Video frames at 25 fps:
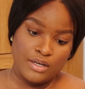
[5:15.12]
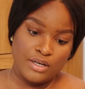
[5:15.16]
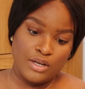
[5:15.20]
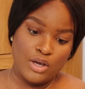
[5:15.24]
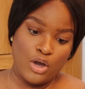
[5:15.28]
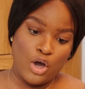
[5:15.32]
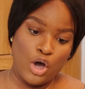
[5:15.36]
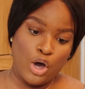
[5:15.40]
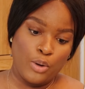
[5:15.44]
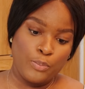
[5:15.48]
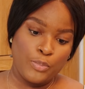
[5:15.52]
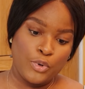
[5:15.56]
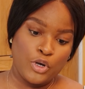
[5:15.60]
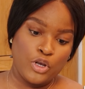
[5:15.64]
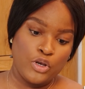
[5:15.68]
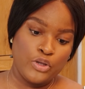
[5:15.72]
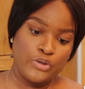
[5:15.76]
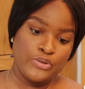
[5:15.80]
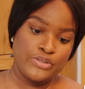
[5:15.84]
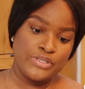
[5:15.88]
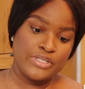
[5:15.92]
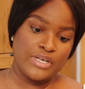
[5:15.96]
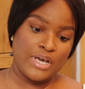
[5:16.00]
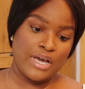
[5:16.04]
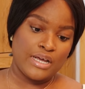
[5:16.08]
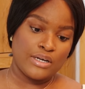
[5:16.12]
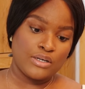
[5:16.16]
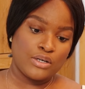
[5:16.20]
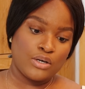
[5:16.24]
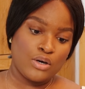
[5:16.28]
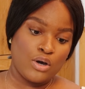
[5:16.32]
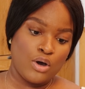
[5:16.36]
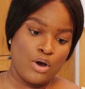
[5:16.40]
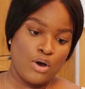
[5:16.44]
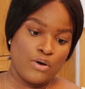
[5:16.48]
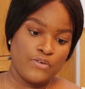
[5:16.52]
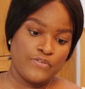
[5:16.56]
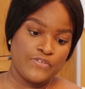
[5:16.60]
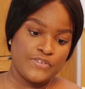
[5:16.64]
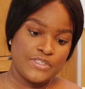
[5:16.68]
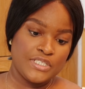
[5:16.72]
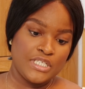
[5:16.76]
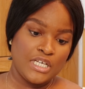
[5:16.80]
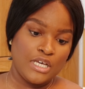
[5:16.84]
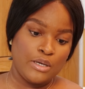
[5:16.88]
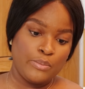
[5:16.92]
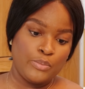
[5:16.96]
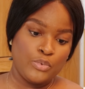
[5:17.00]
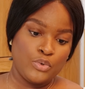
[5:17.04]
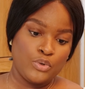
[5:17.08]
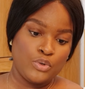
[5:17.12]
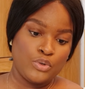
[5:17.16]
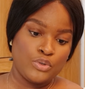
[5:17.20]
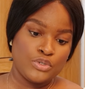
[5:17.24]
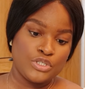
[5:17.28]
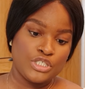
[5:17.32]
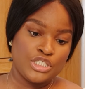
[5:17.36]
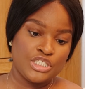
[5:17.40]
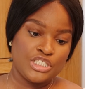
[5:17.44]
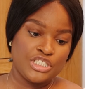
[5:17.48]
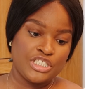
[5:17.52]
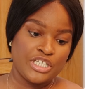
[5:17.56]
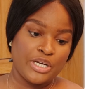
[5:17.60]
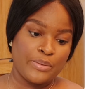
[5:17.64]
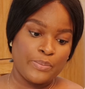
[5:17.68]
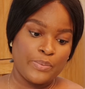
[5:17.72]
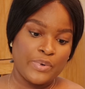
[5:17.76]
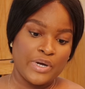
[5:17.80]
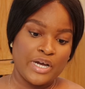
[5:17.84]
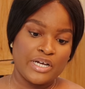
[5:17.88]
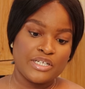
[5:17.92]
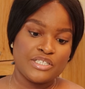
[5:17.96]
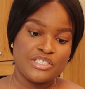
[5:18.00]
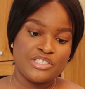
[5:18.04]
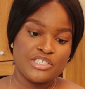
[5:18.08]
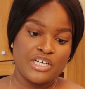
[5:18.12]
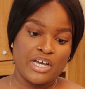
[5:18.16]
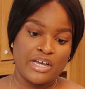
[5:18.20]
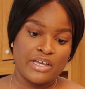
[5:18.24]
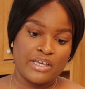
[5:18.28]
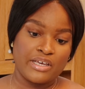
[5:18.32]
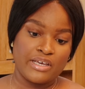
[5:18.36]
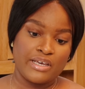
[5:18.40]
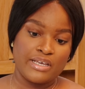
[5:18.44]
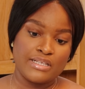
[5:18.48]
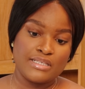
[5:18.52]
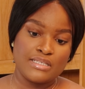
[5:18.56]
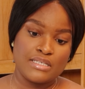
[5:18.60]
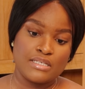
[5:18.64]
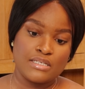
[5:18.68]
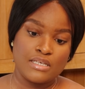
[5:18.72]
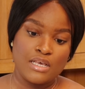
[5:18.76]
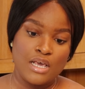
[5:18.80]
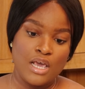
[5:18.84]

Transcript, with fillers: the up close and comfortable sherpa jacket